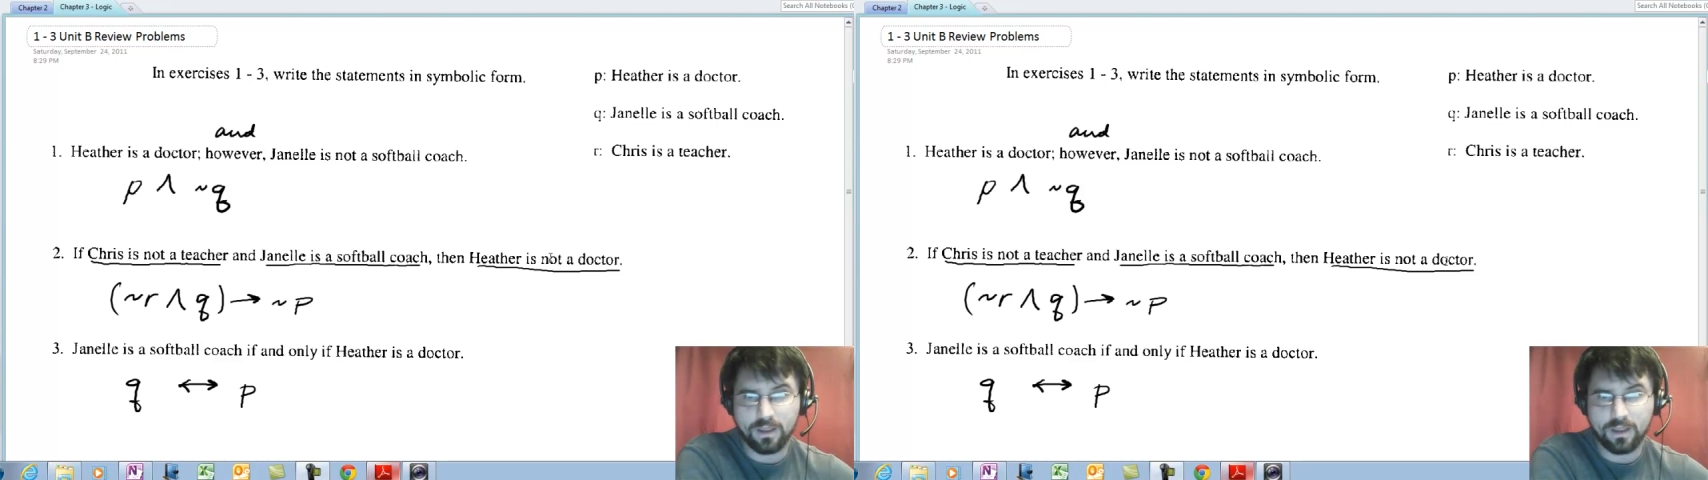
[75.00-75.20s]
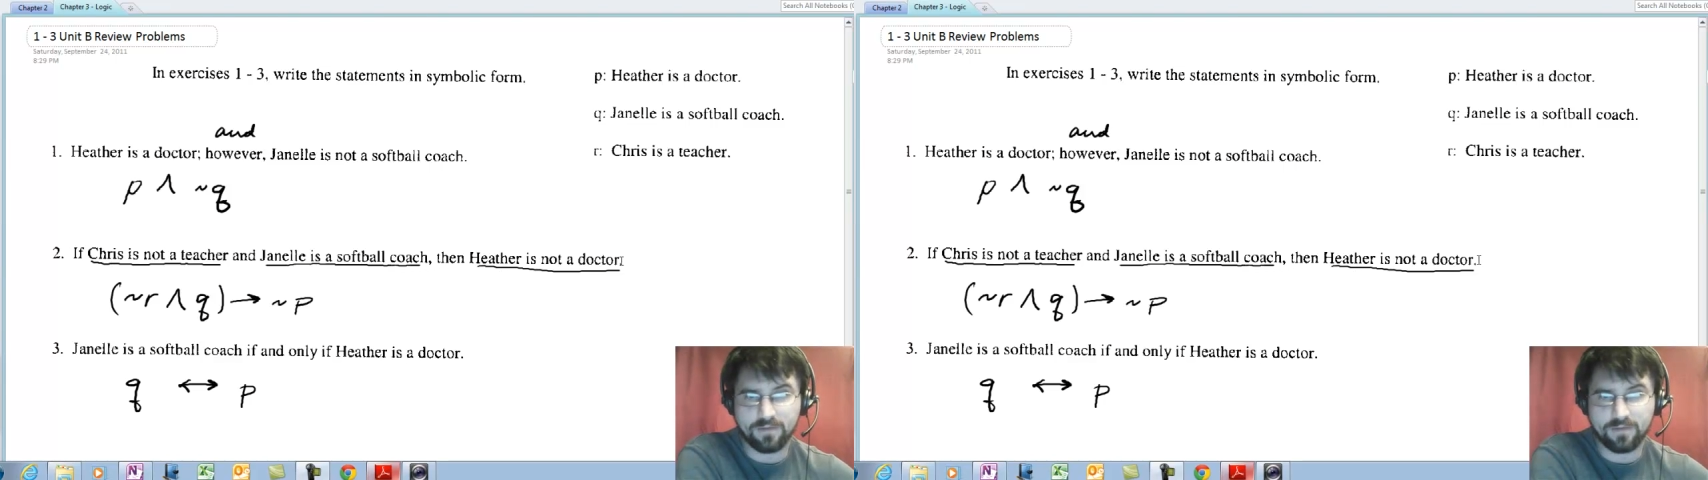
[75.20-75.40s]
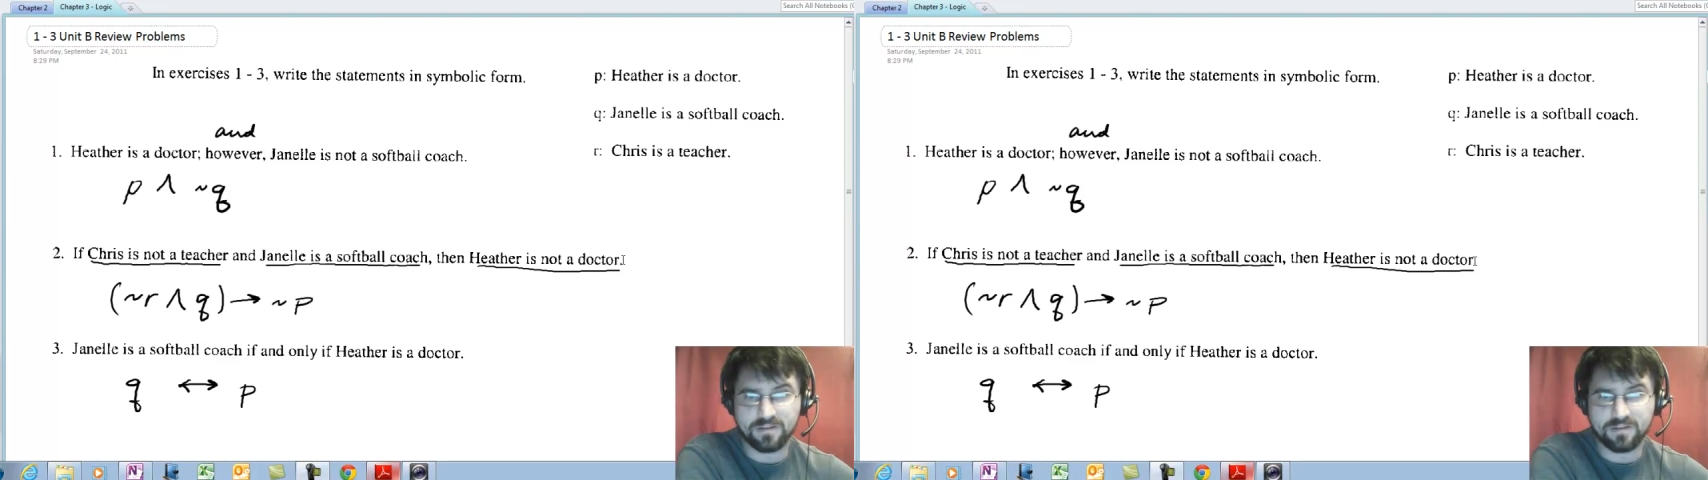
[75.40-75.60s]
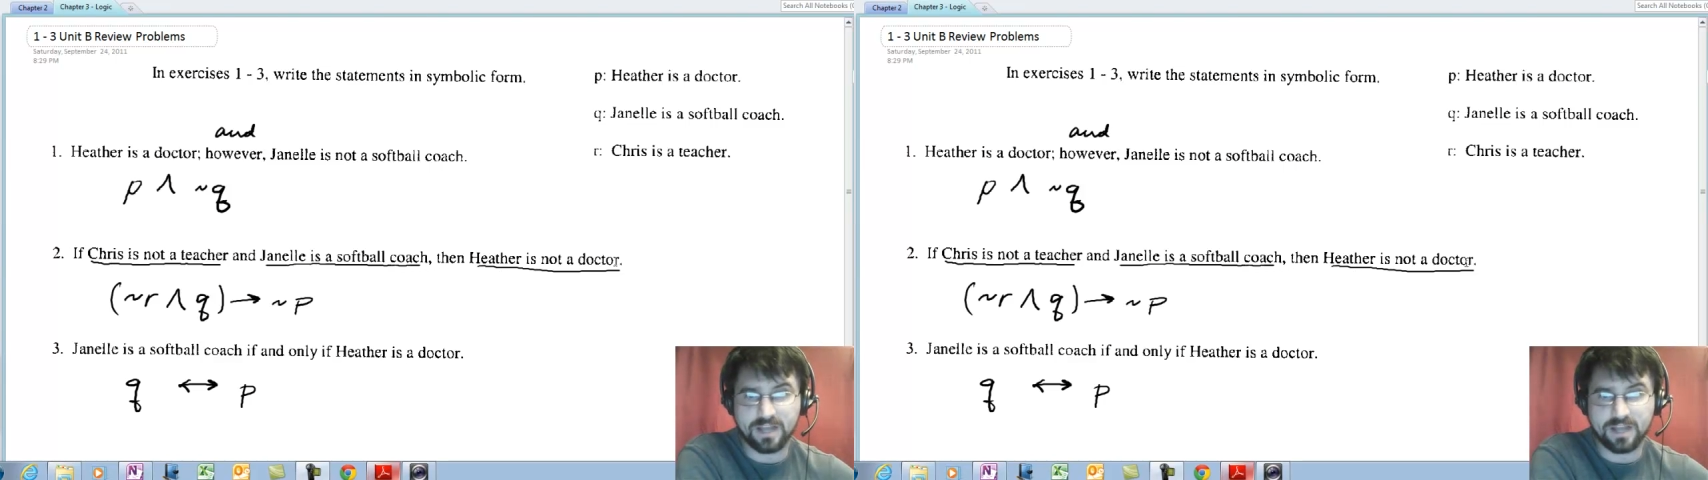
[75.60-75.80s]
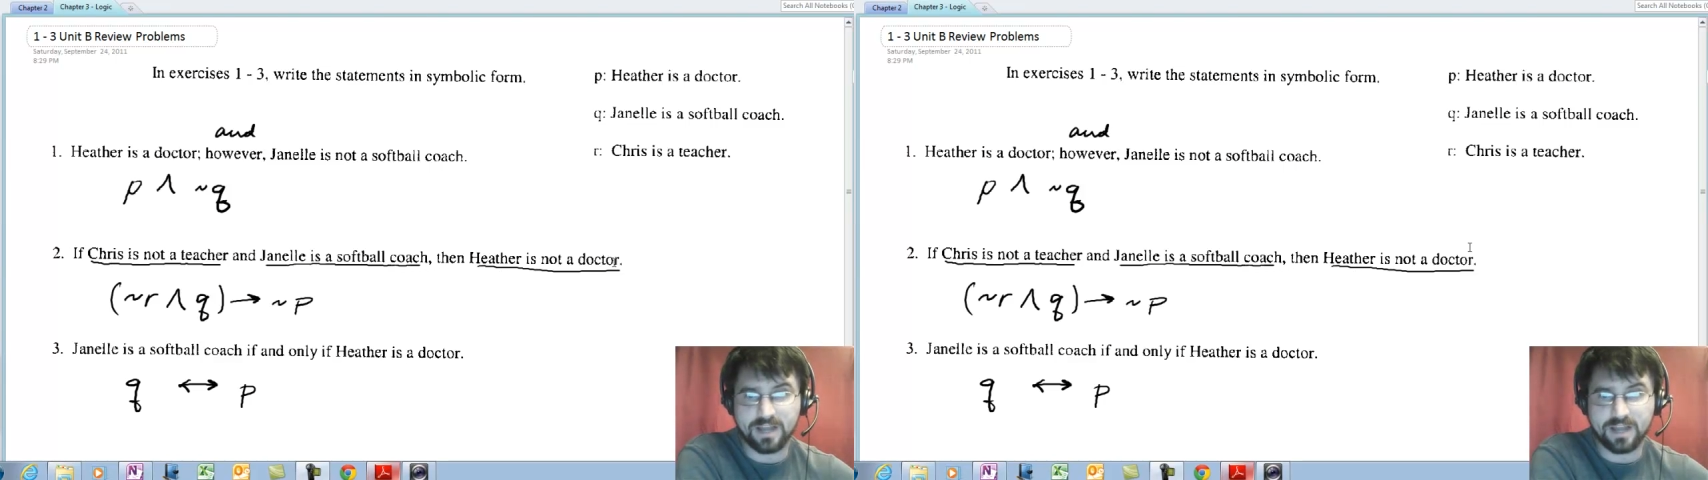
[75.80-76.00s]
Heather is
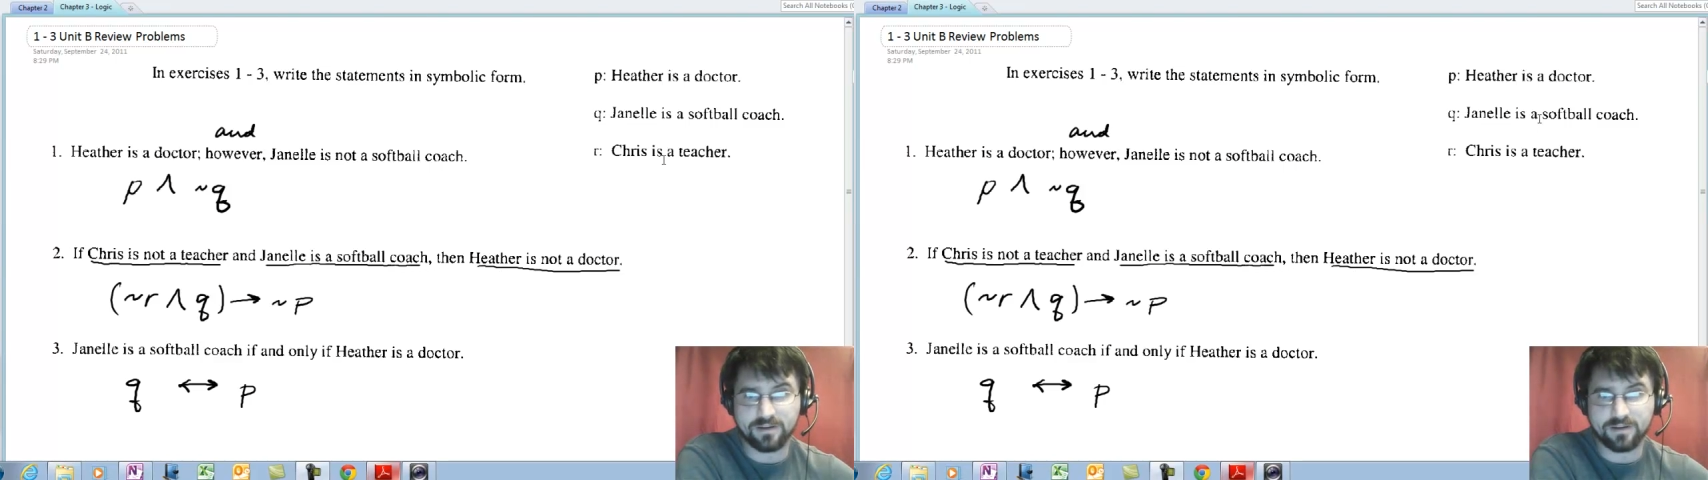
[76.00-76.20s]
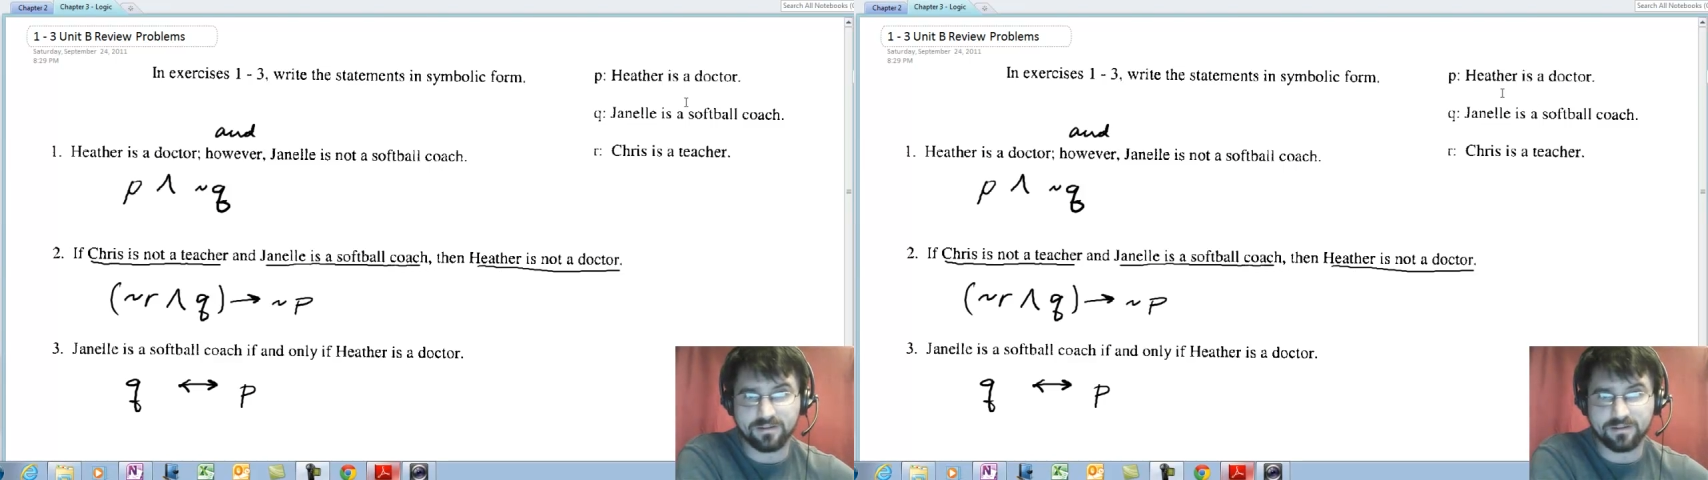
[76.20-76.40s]
not a doctor